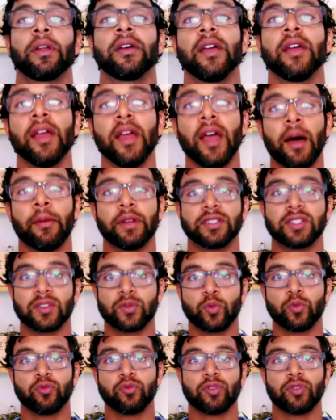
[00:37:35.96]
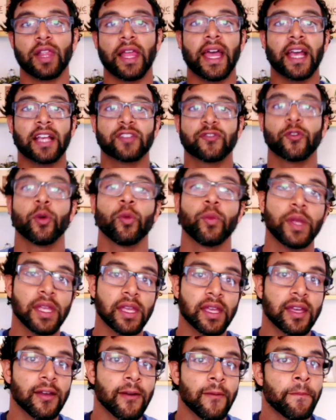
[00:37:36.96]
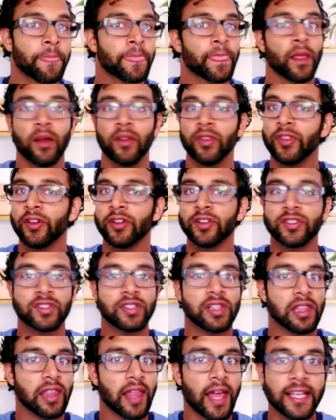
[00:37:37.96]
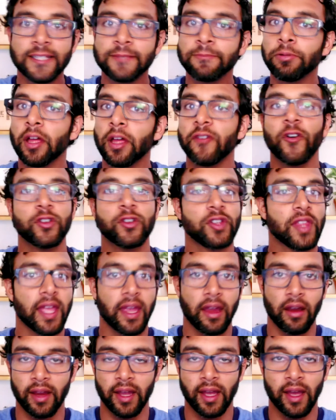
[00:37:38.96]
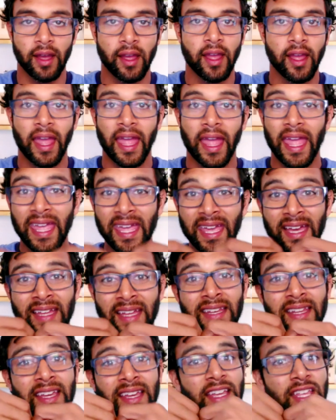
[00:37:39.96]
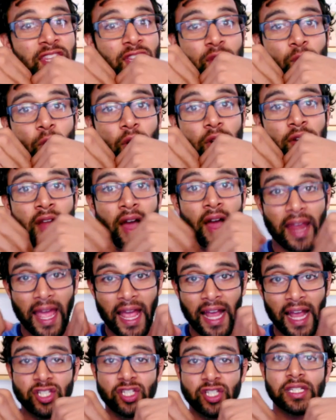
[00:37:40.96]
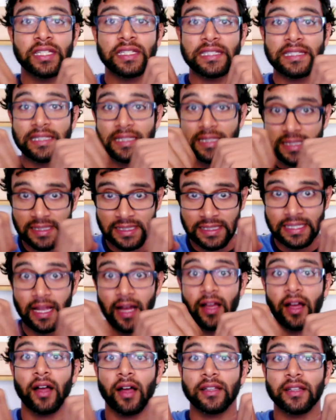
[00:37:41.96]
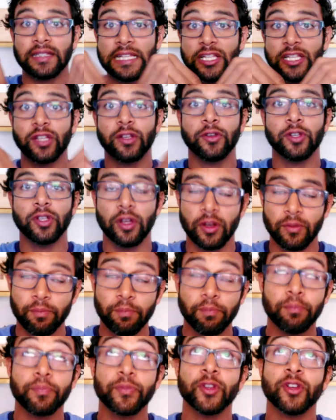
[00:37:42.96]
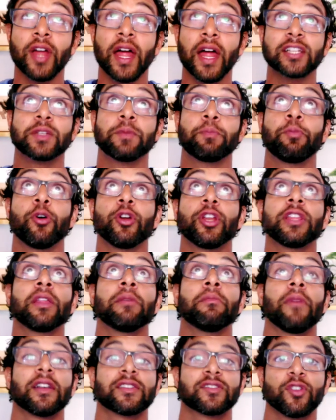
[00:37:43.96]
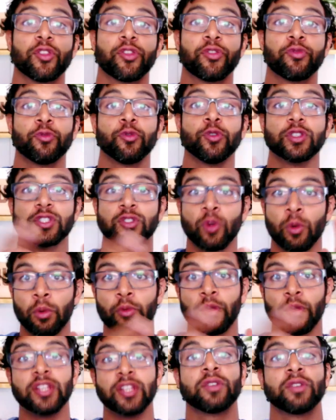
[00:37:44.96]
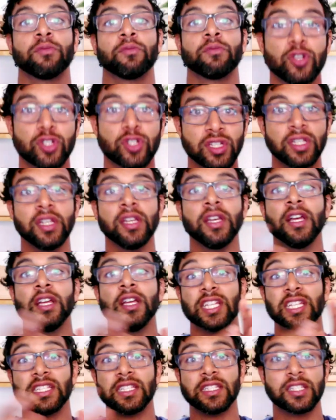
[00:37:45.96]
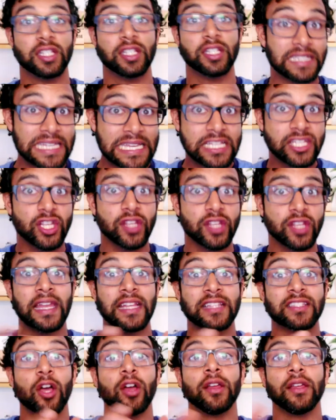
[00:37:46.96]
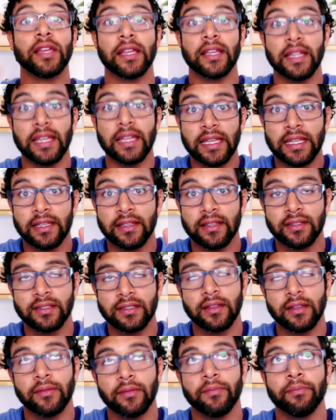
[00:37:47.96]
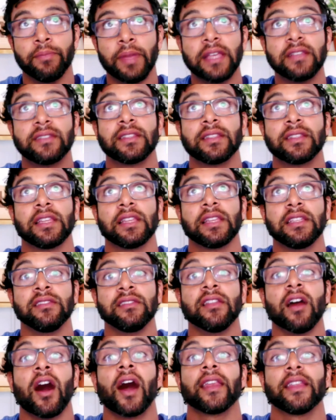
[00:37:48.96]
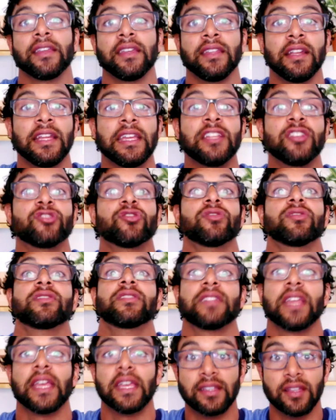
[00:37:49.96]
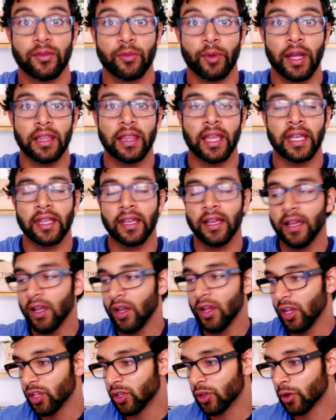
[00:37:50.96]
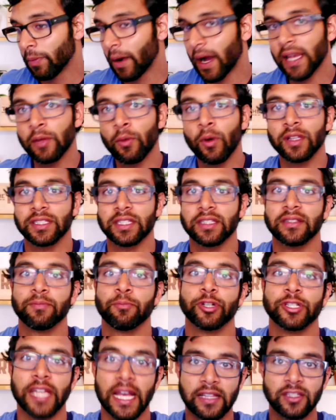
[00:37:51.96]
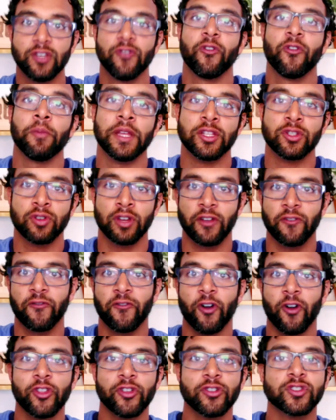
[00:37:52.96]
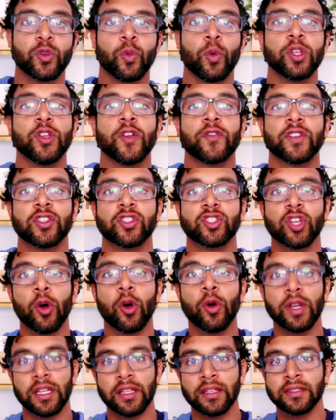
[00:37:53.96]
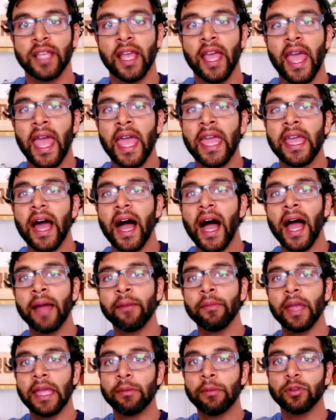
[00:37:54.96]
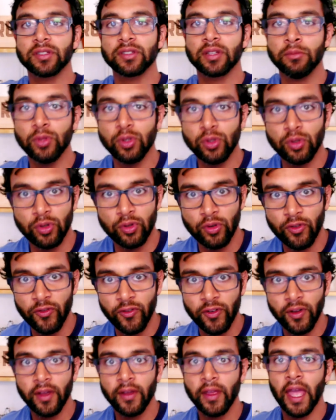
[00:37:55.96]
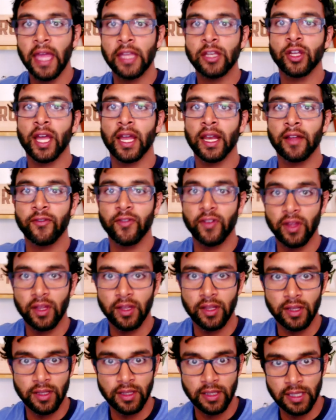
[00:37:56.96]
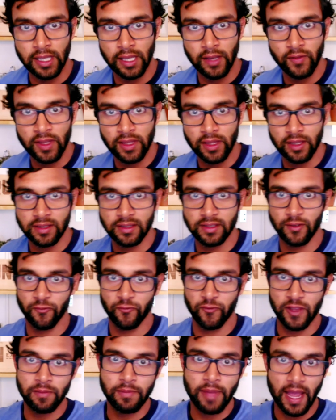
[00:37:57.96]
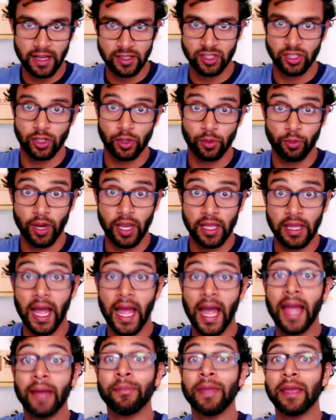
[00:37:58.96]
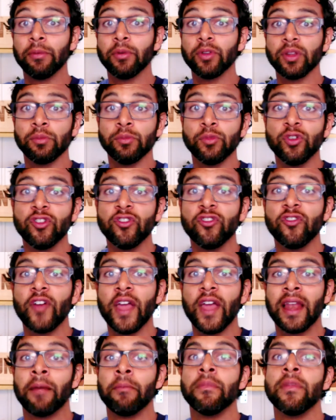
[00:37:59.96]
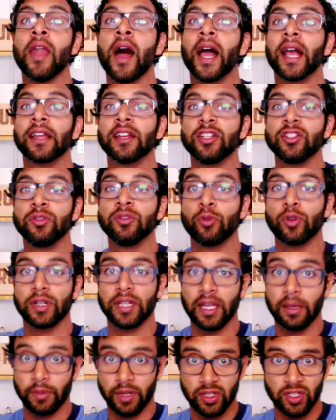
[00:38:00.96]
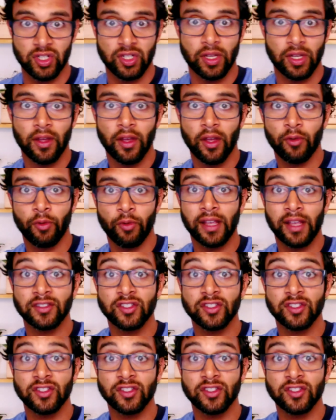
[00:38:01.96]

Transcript: I'm gonna just relax for a week, there's less blood flow to the area, and you are not actually you're not actually putting the muscle through its normal range of motion to teach it that it is basically not in an injured state, right? Like your body wants to protect you from injuring it further. So what you have to show it is, hey, I'm able to move, and you're kind of giving this feedback to your brain. I'm able to move, and I'm not going to do more damage, right?